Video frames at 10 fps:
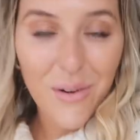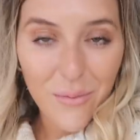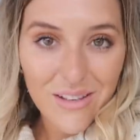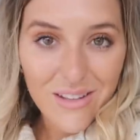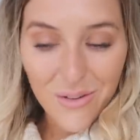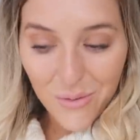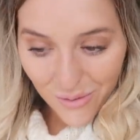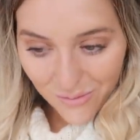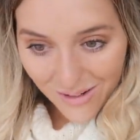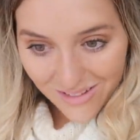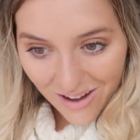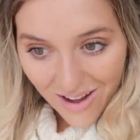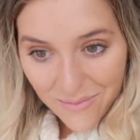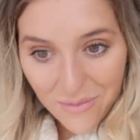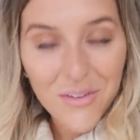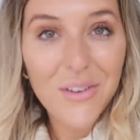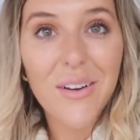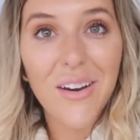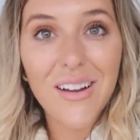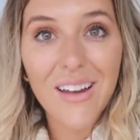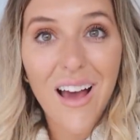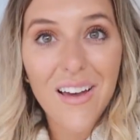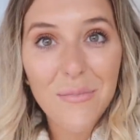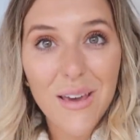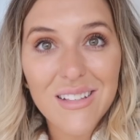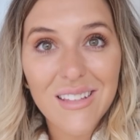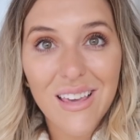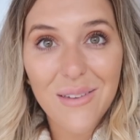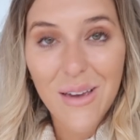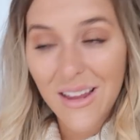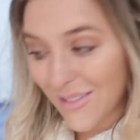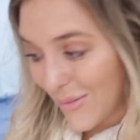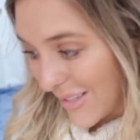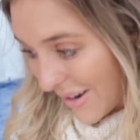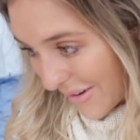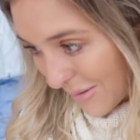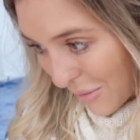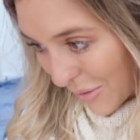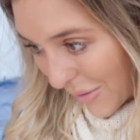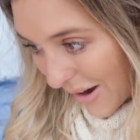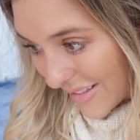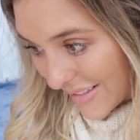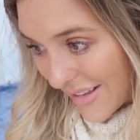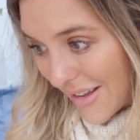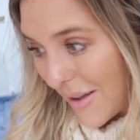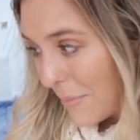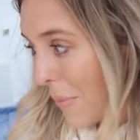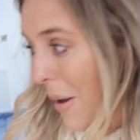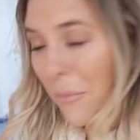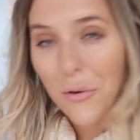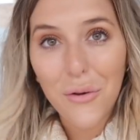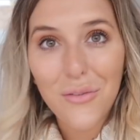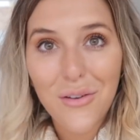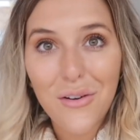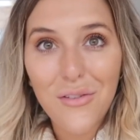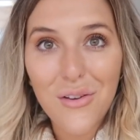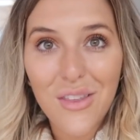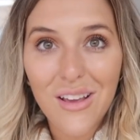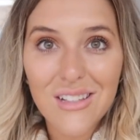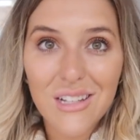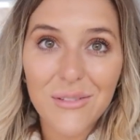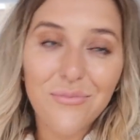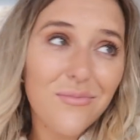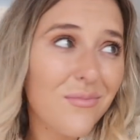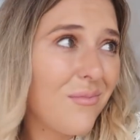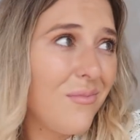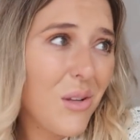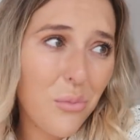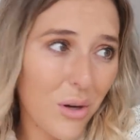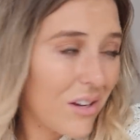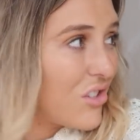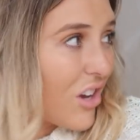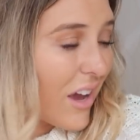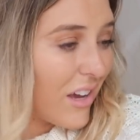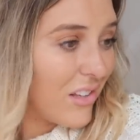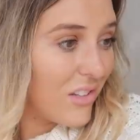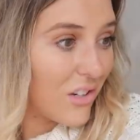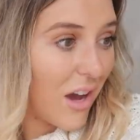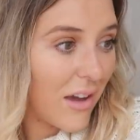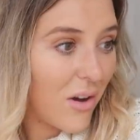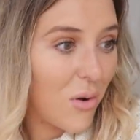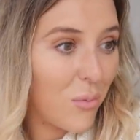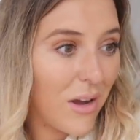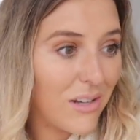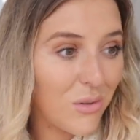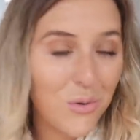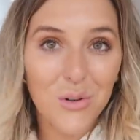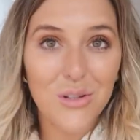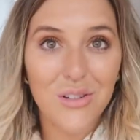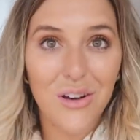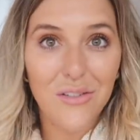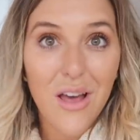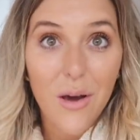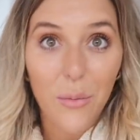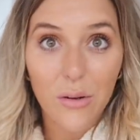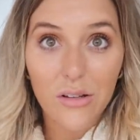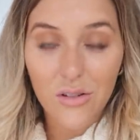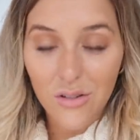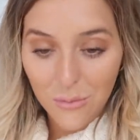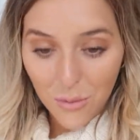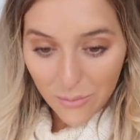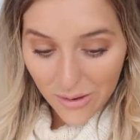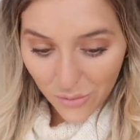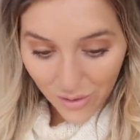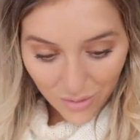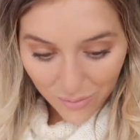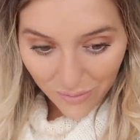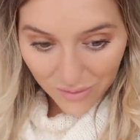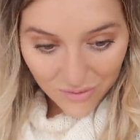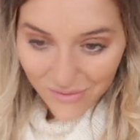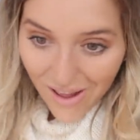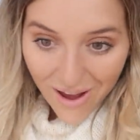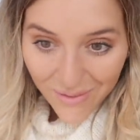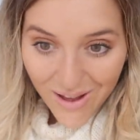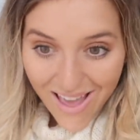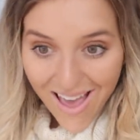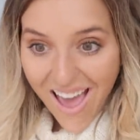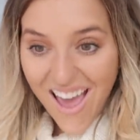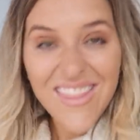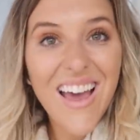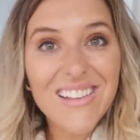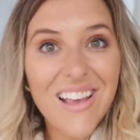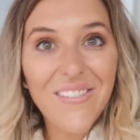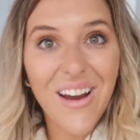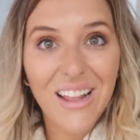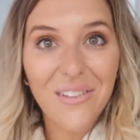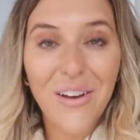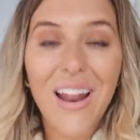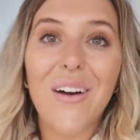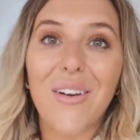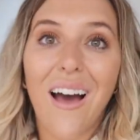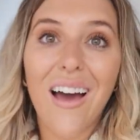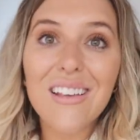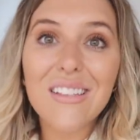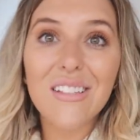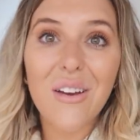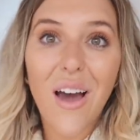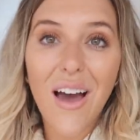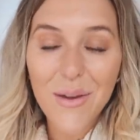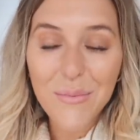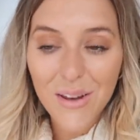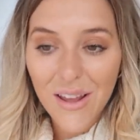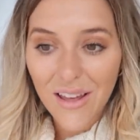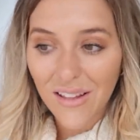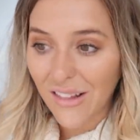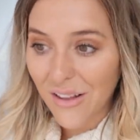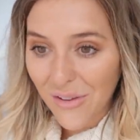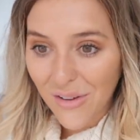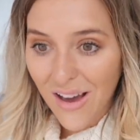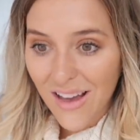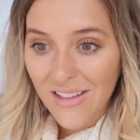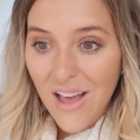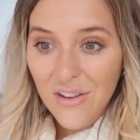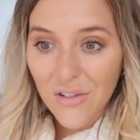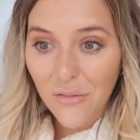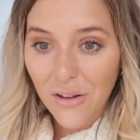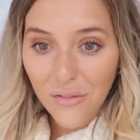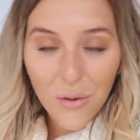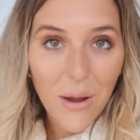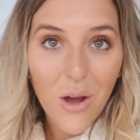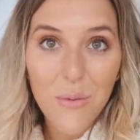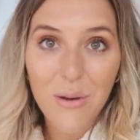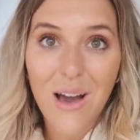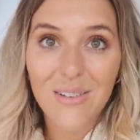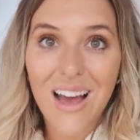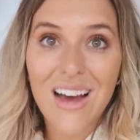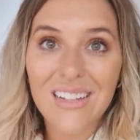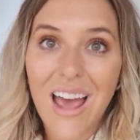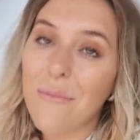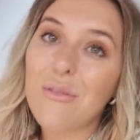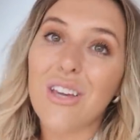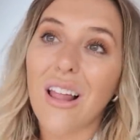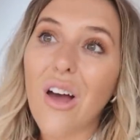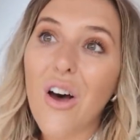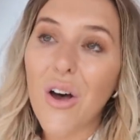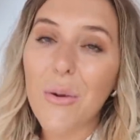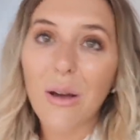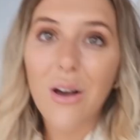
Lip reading: I've not wasted all of my time. I've done good. I've basically made some serious progress. Matt approves. There are a few things that we're gonna change. I can't wait to order stuff. We're gonna do some more measuring up of stuff now. And that's it really for now, guys. So I am gonna leave you guys. Don't forget to follow my home account at @mshellhome.